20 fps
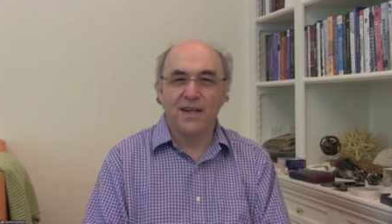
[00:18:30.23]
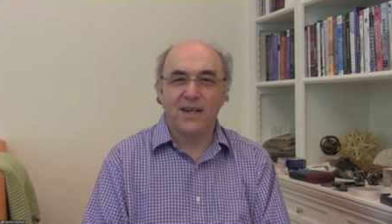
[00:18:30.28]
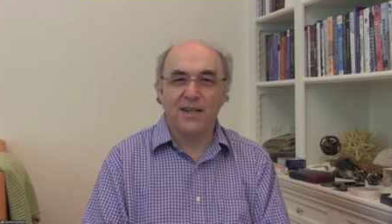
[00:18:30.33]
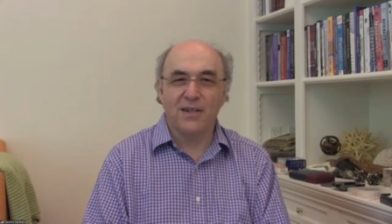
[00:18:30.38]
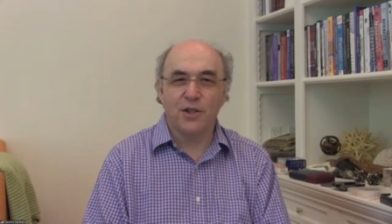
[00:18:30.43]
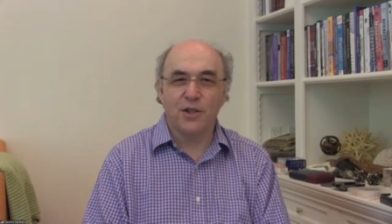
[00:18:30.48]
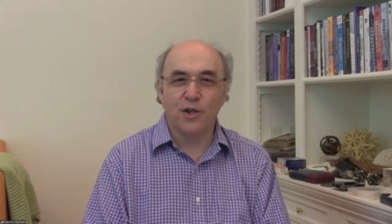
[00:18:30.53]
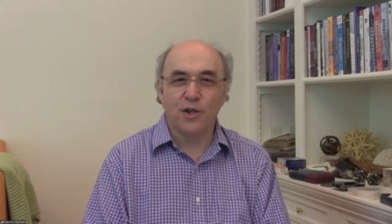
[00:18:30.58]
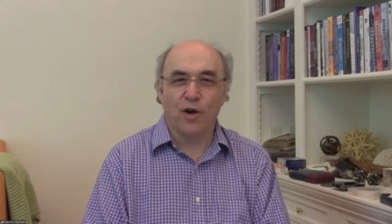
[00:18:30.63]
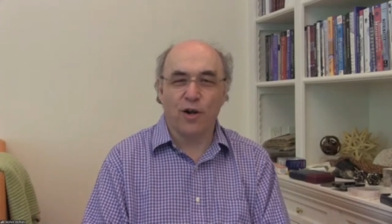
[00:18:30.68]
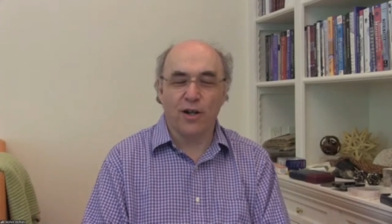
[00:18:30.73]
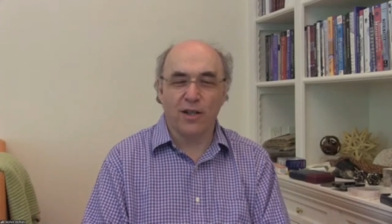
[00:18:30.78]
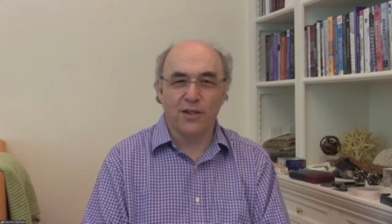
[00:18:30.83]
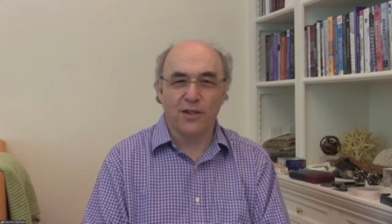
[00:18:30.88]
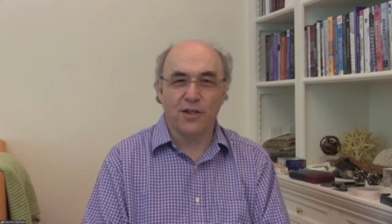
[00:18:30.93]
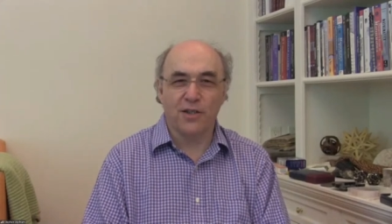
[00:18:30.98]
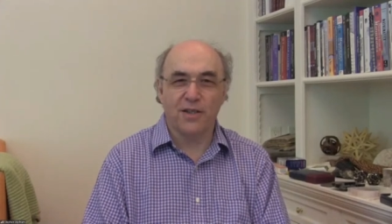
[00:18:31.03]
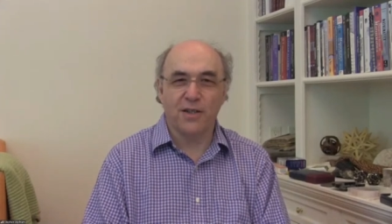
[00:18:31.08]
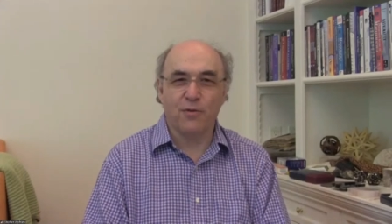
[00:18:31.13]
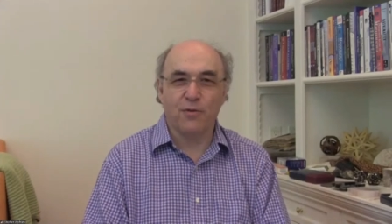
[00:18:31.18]

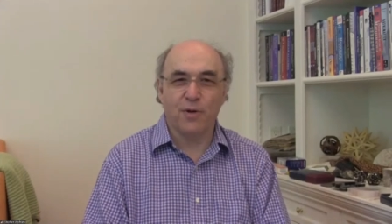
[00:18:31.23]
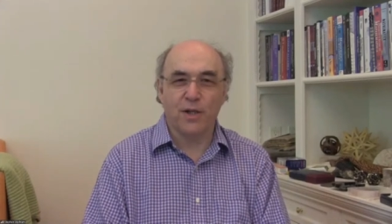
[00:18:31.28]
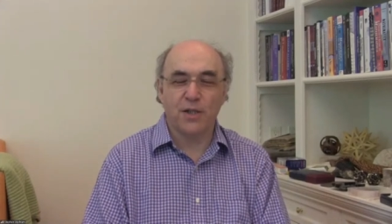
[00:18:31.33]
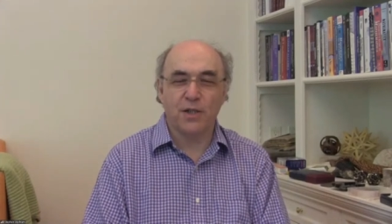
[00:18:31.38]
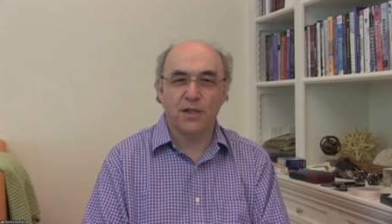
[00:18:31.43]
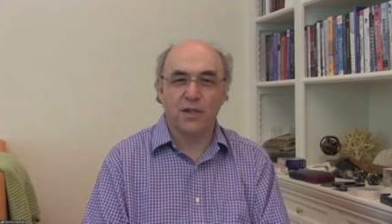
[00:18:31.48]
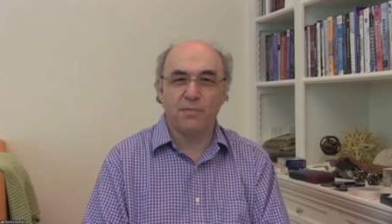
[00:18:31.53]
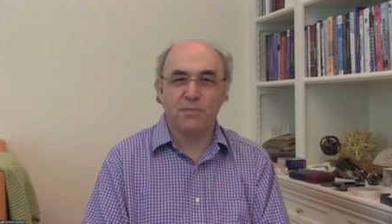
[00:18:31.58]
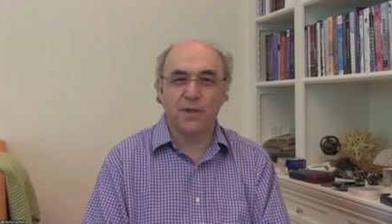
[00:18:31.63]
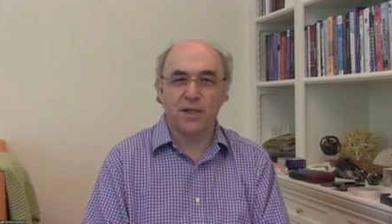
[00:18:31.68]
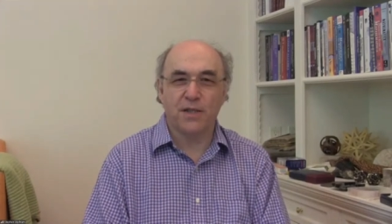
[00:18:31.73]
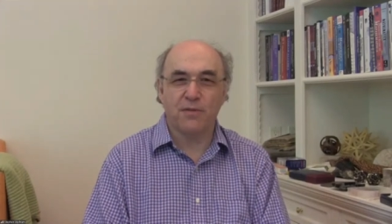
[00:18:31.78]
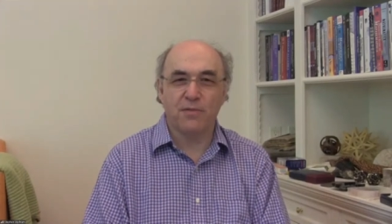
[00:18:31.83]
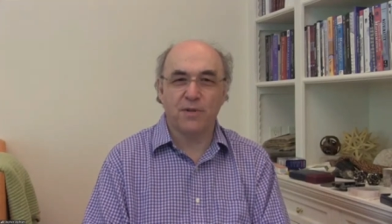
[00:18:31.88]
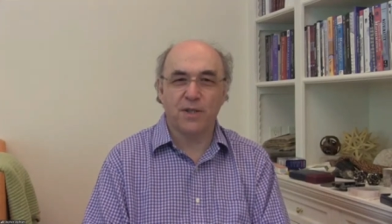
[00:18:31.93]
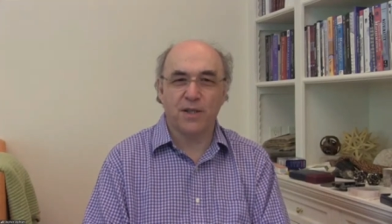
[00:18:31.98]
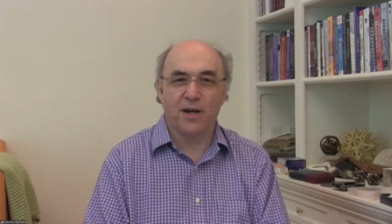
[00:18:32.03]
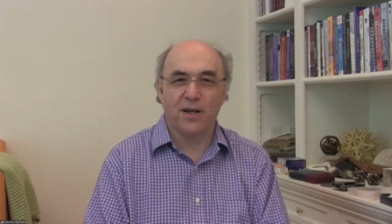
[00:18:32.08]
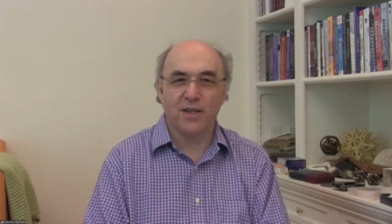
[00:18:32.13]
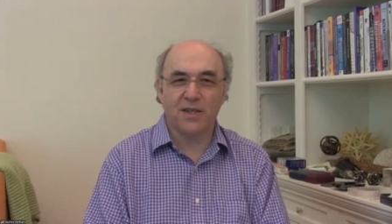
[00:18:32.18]
geology. The question the person
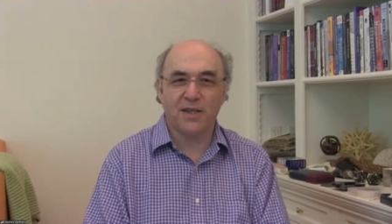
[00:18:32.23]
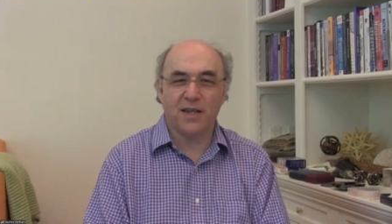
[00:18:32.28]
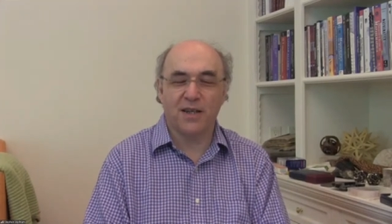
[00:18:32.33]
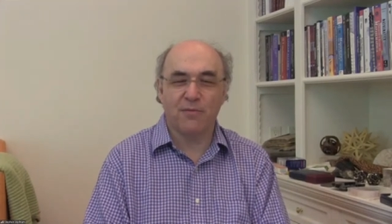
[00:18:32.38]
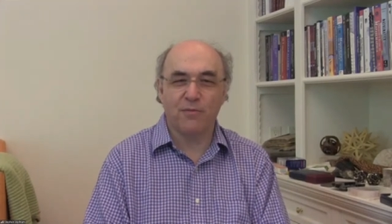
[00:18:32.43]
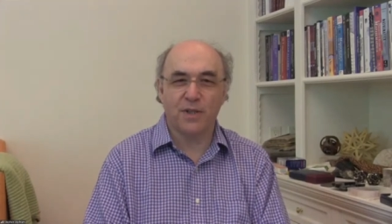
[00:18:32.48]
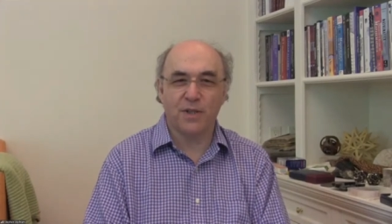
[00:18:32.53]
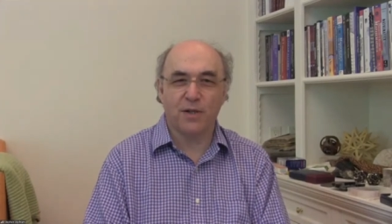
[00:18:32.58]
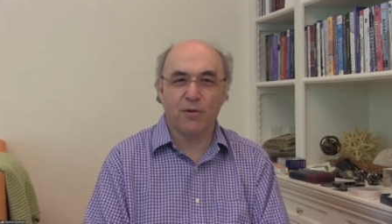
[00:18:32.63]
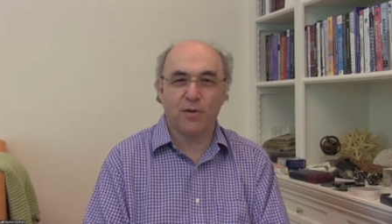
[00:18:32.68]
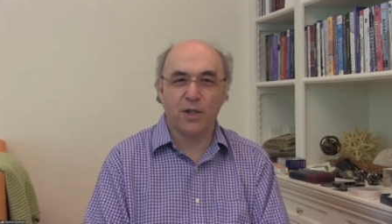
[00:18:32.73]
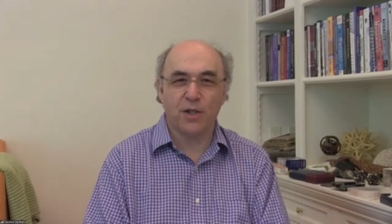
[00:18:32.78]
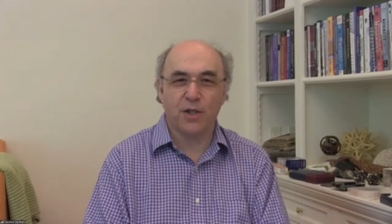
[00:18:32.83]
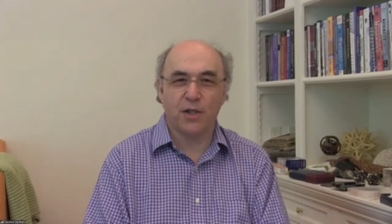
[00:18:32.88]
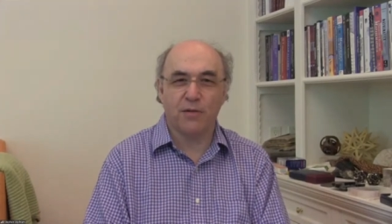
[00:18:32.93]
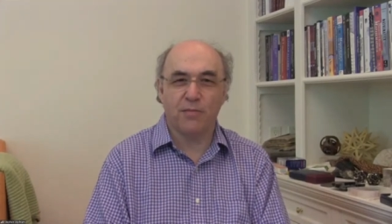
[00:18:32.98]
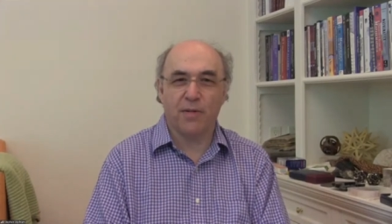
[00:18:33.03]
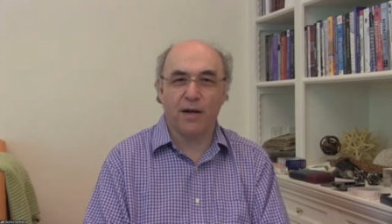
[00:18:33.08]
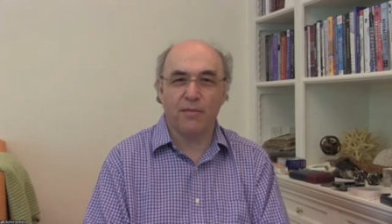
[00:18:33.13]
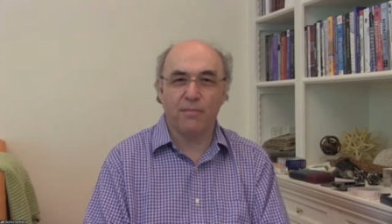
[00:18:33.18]
was asking was a question
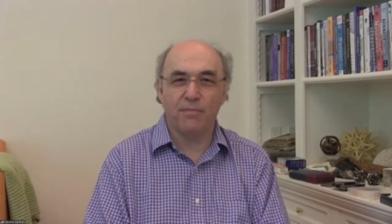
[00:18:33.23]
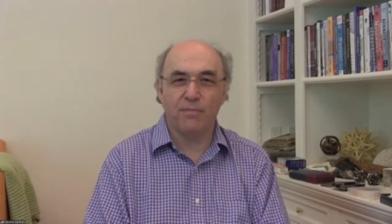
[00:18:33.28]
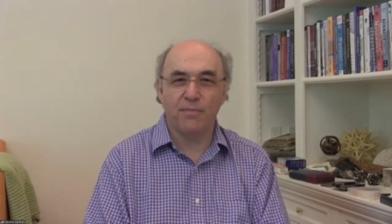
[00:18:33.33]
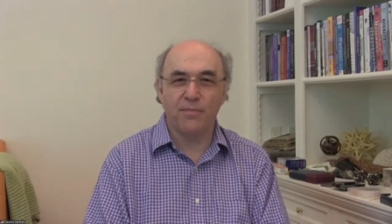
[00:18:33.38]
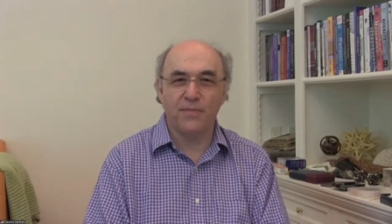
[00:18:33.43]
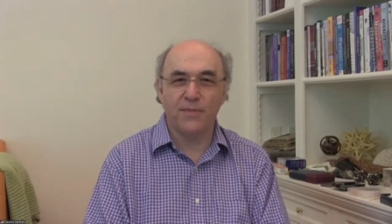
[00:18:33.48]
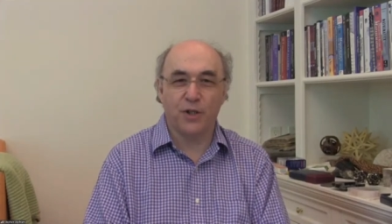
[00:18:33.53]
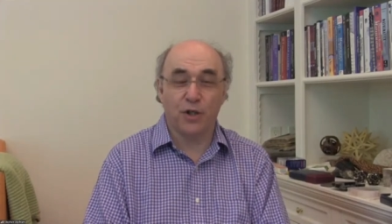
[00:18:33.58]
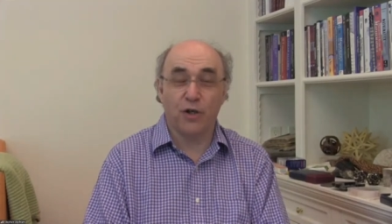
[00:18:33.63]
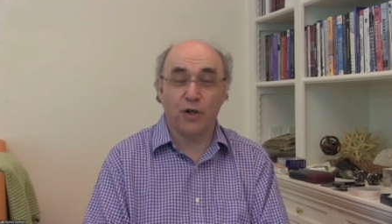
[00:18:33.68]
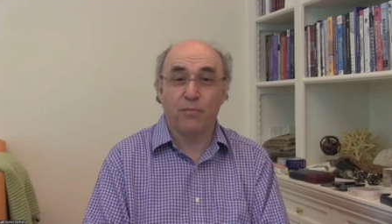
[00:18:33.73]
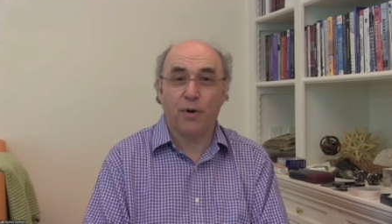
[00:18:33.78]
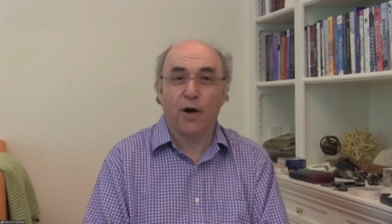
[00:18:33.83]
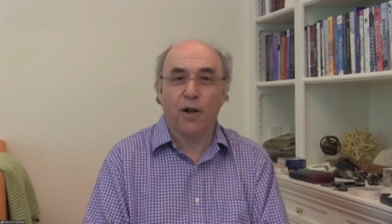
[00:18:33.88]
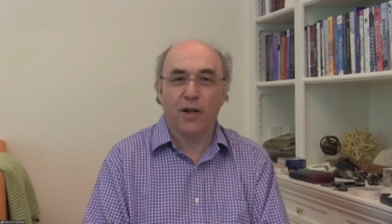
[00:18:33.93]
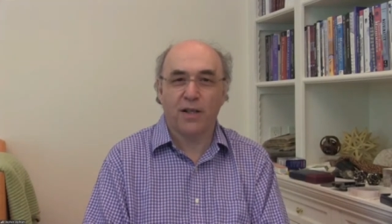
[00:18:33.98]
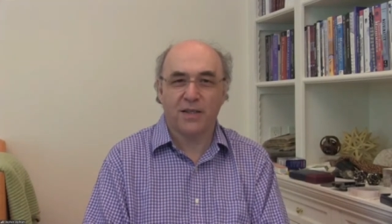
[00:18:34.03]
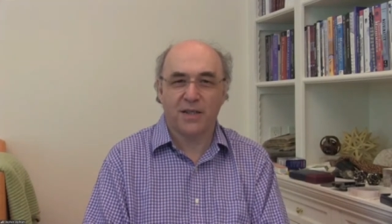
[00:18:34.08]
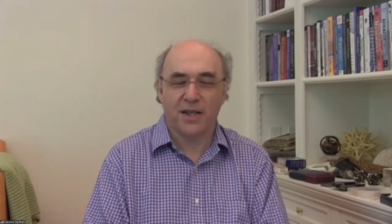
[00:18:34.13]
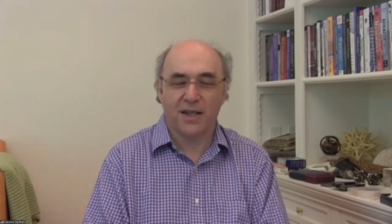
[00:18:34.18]
about
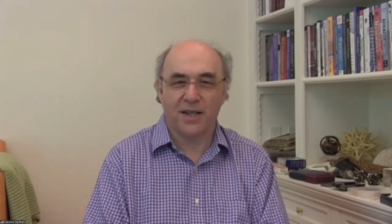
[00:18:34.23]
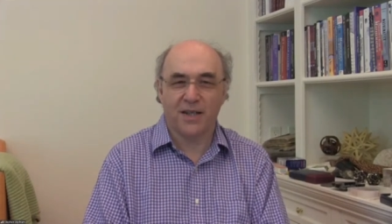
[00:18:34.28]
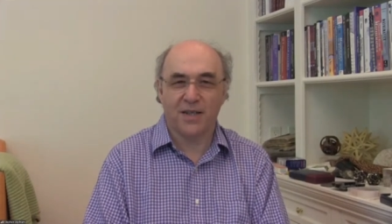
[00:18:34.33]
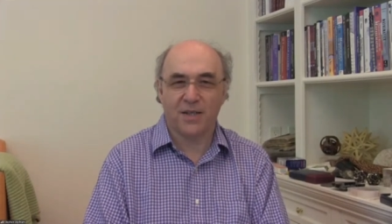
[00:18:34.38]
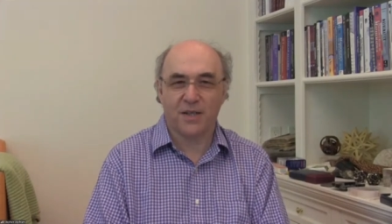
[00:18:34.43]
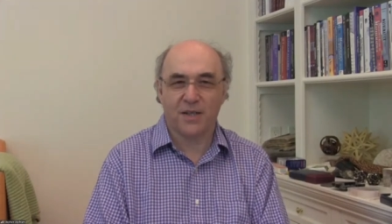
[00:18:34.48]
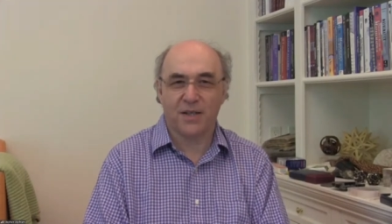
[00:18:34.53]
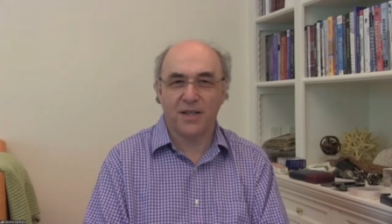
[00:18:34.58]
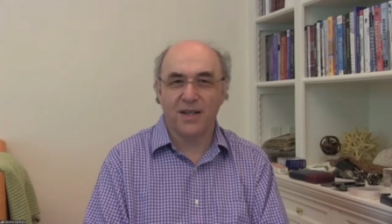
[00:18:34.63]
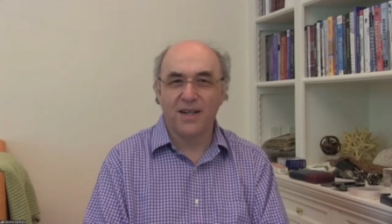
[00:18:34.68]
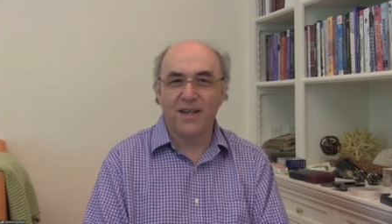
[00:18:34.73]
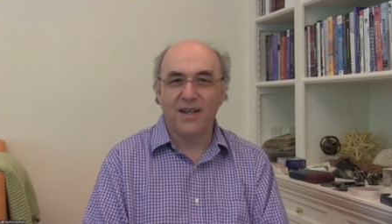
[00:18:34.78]
geopolitics.